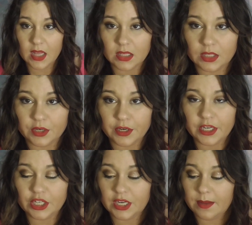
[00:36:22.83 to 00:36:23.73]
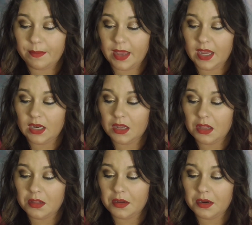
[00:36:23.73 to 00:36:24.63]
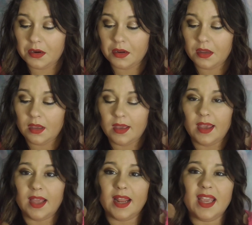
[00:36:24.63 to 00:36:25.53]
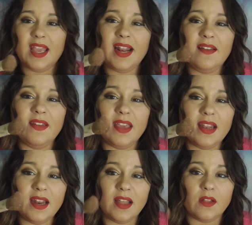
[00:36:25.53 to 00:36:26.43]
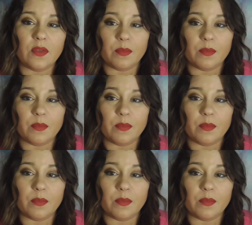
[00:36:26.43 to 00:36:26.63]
a glittery champagne color, and I can't even get any on